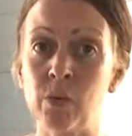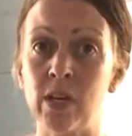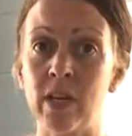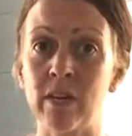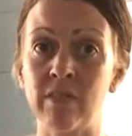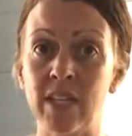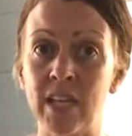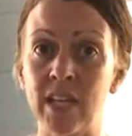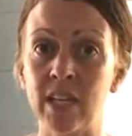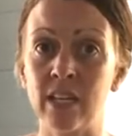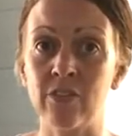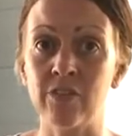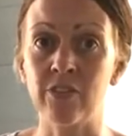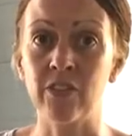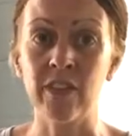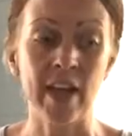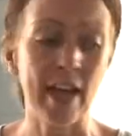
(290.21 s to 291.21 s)
We have taken
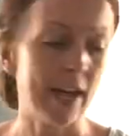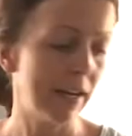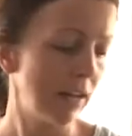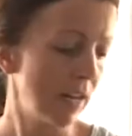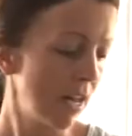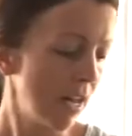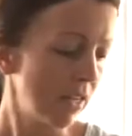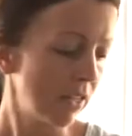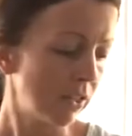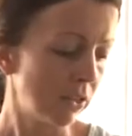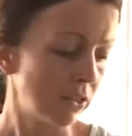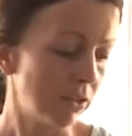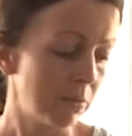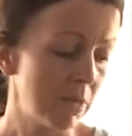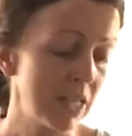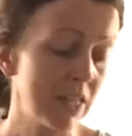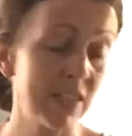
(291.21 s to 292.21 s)
it for that. So
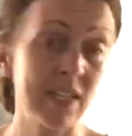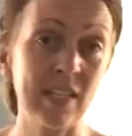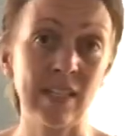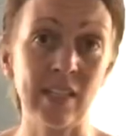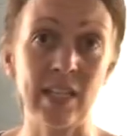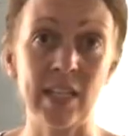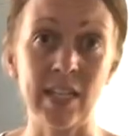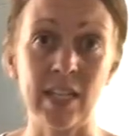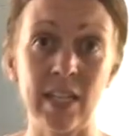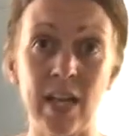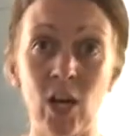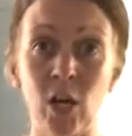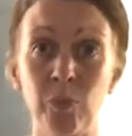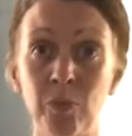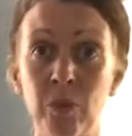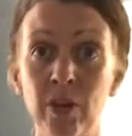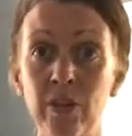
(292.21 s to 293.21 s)
there's many things that it can
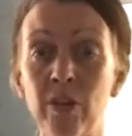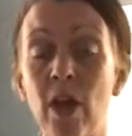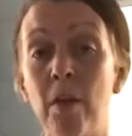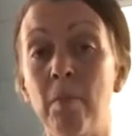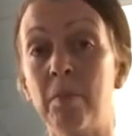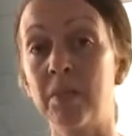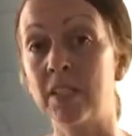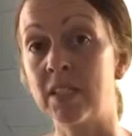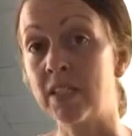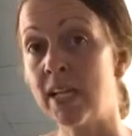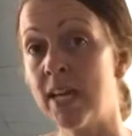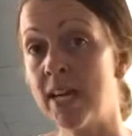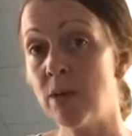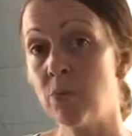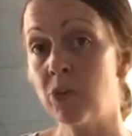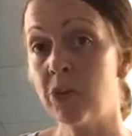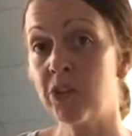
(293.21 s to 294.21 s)
help with, but
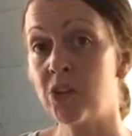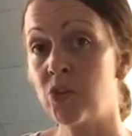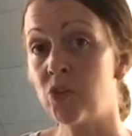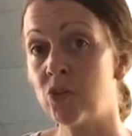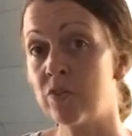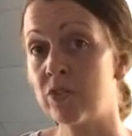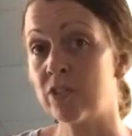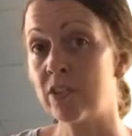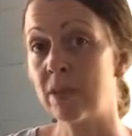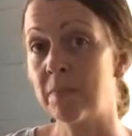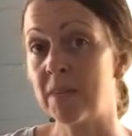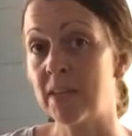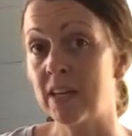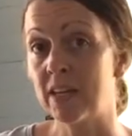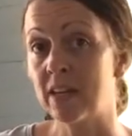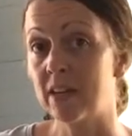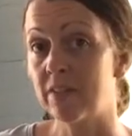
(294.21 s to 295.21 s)
today we're going to go over
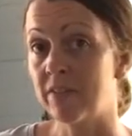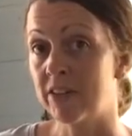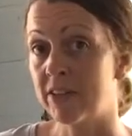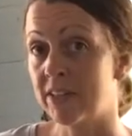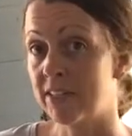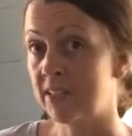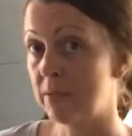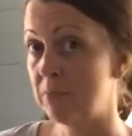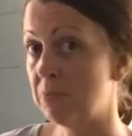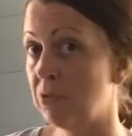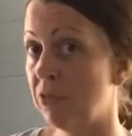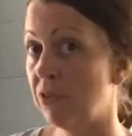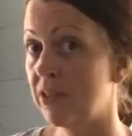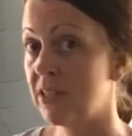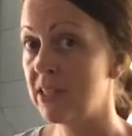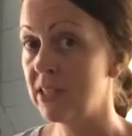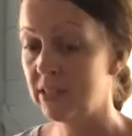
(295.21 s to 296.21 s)
something very
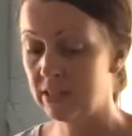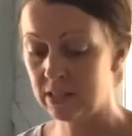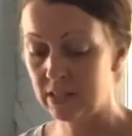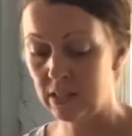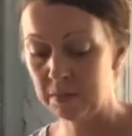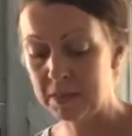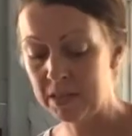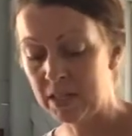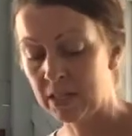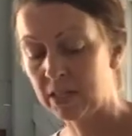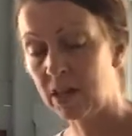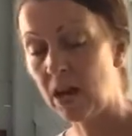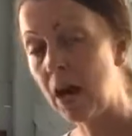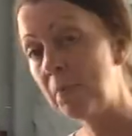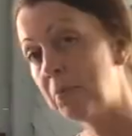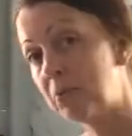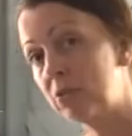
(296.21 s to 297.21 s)
simple. This is going to be the
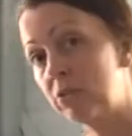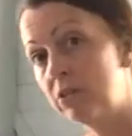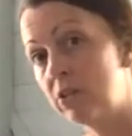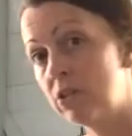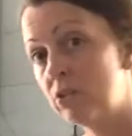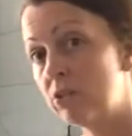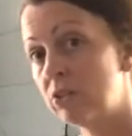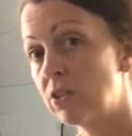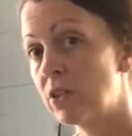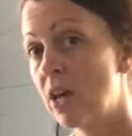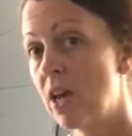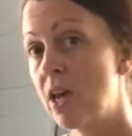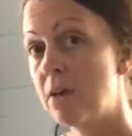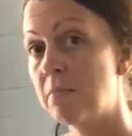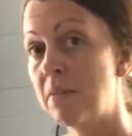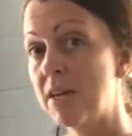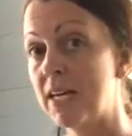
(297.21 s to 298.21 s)
topical use,
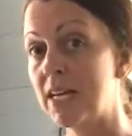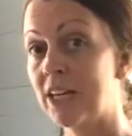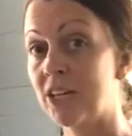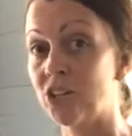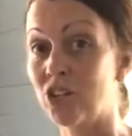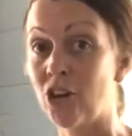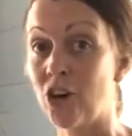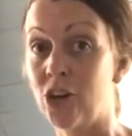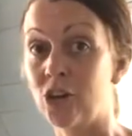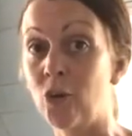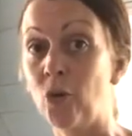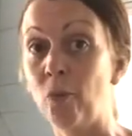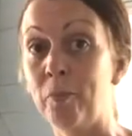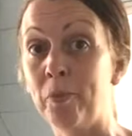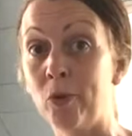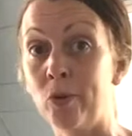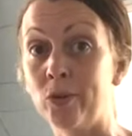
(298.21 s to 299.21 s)
making a
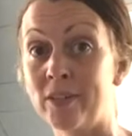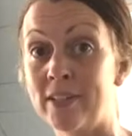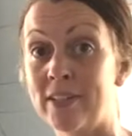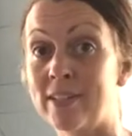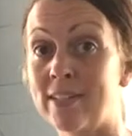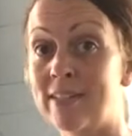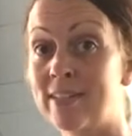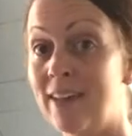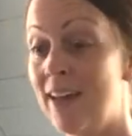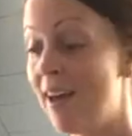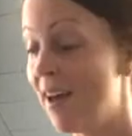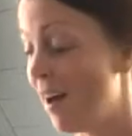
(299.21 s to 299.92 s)
charcoal poultice.